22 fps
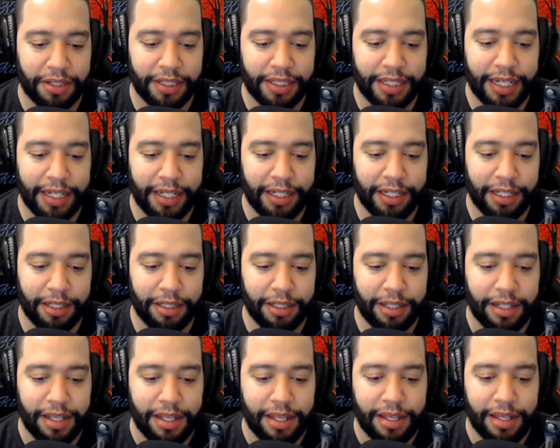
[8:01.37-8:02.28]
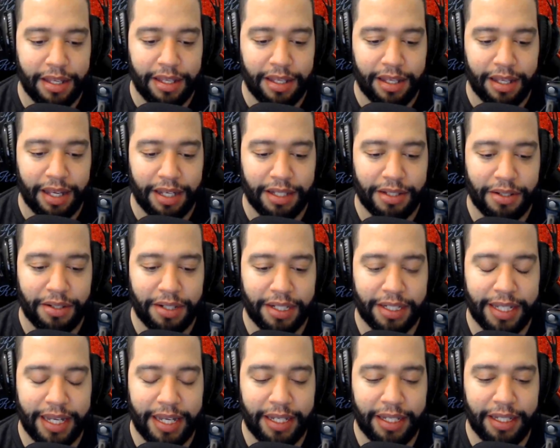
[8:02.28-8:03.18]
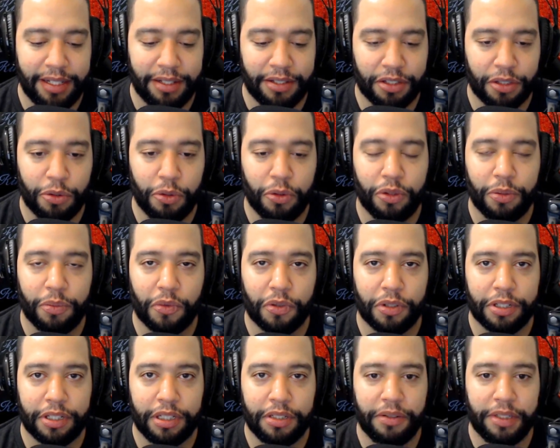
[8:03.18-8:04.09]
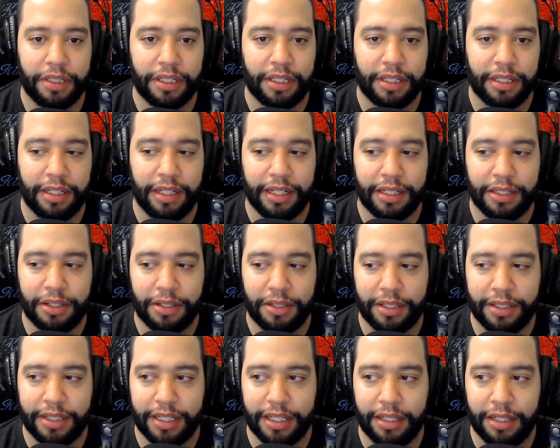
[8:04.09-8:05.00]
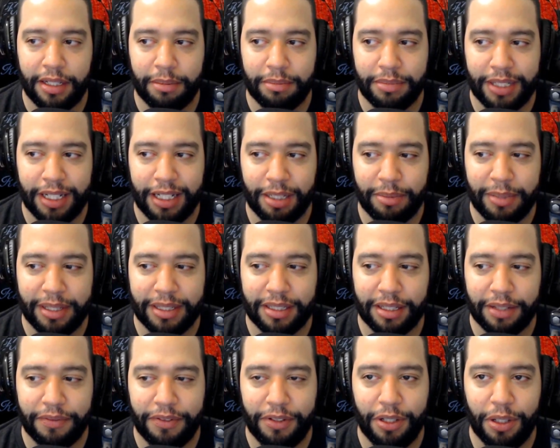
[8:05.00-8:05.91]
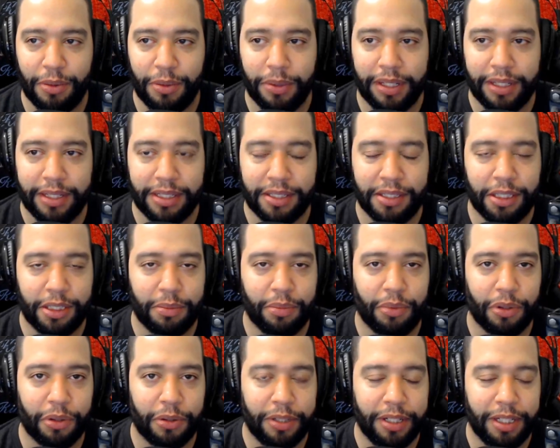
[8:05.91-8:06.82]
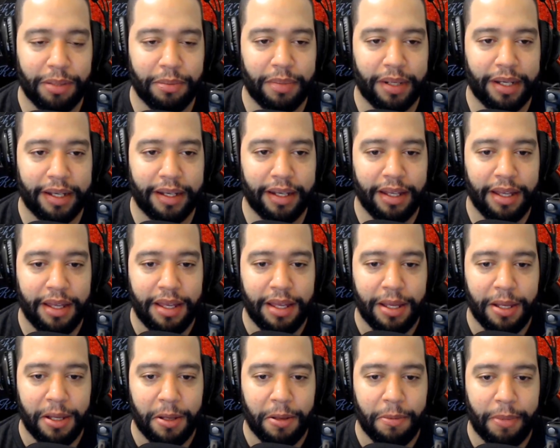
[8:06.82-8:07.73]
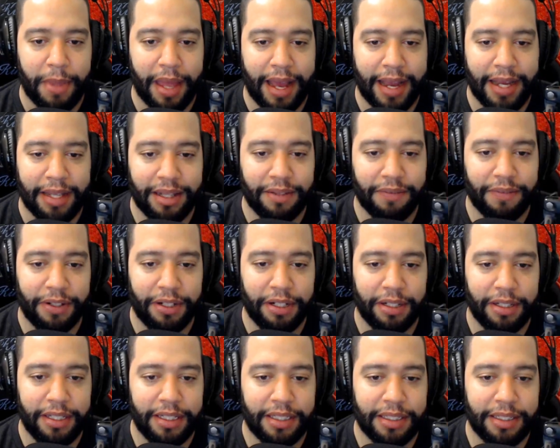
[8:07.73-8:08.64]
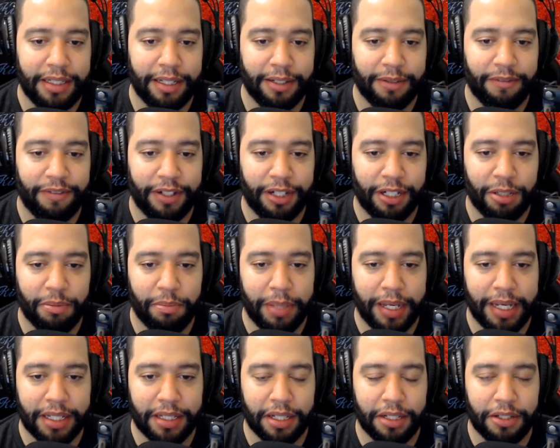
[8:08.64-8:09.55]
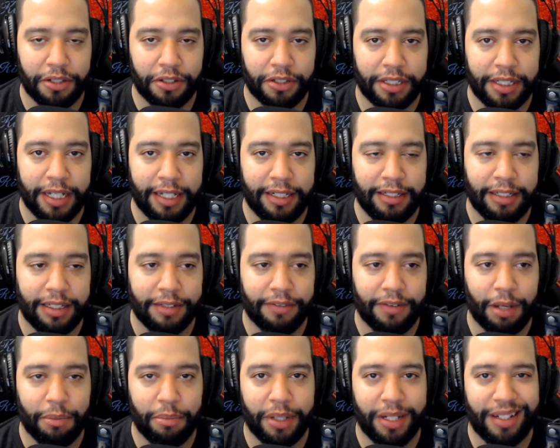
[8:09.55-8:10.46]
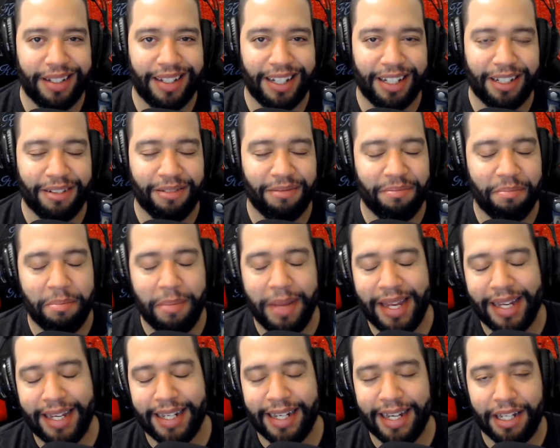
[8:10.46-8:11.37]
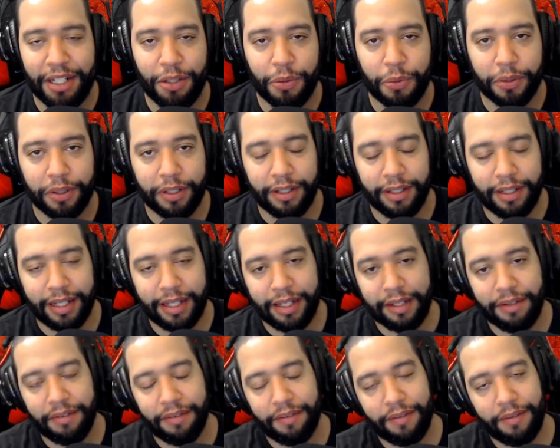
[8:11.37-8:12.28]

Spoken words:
taking school more seriously, and I started telling myself, you know what, this is boring, but I at the very least need a very base understanding if I'm gonna like make it anywhere in life,